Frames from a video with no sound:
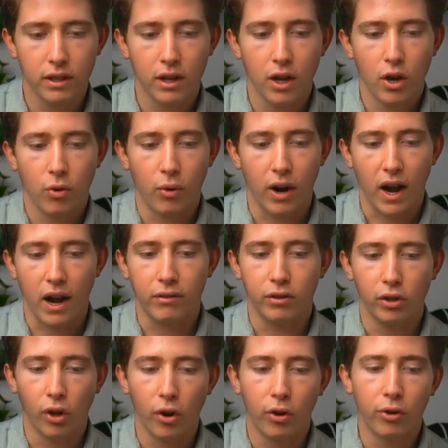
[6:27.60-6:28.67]
where I have
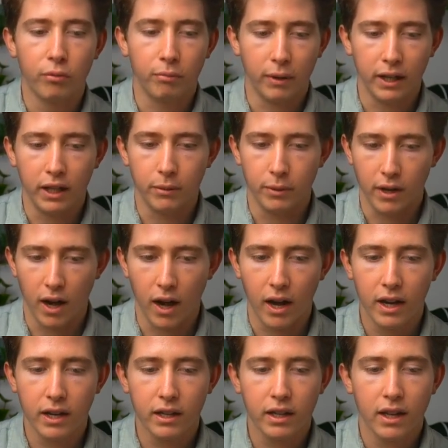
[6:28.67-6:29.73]
low, medium, and high,
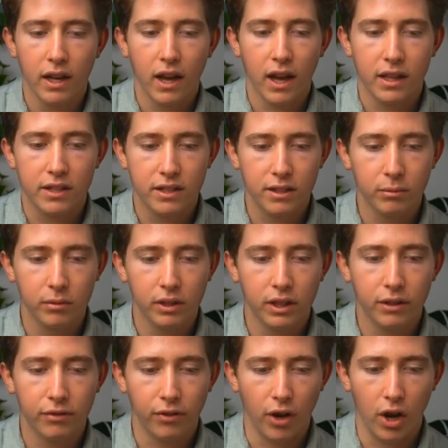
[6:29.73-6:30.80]
and similarly
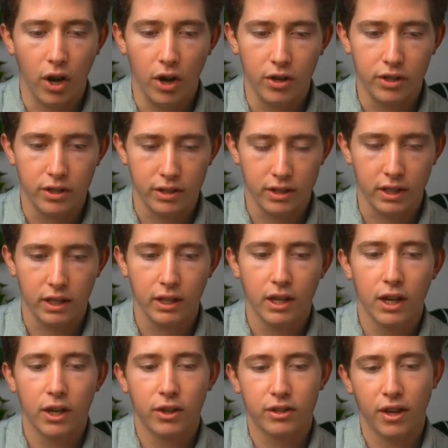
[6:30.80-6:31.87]
for urgency,
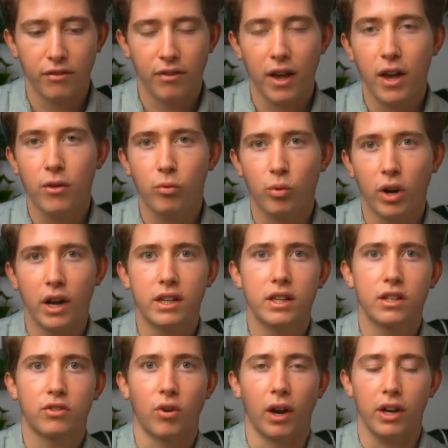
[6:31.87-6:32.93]
because I found when I just
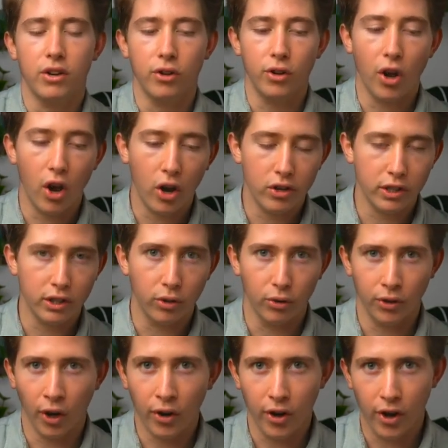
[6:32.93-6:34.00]
try to do urgent or
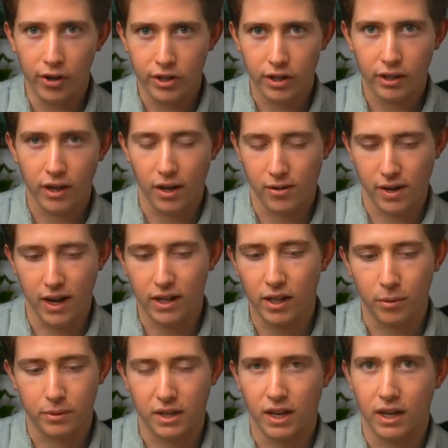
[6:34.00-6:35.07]
non-urgent, I would end up
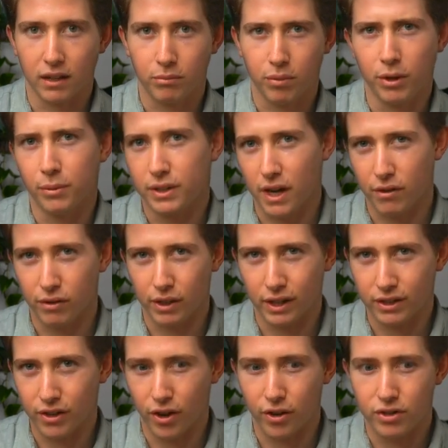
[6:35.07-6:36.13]
saying pretty much everything is
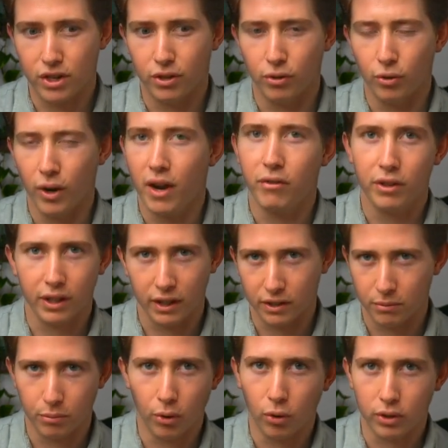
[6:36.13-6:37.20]
urgent or everything is
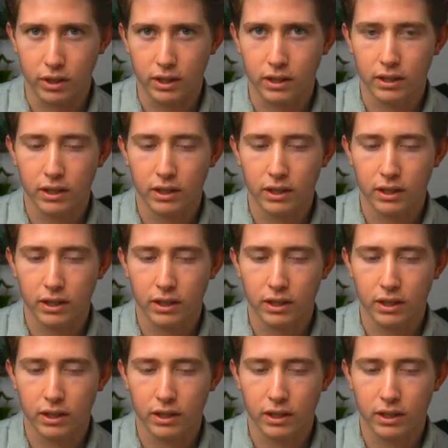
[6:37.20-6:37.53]
important.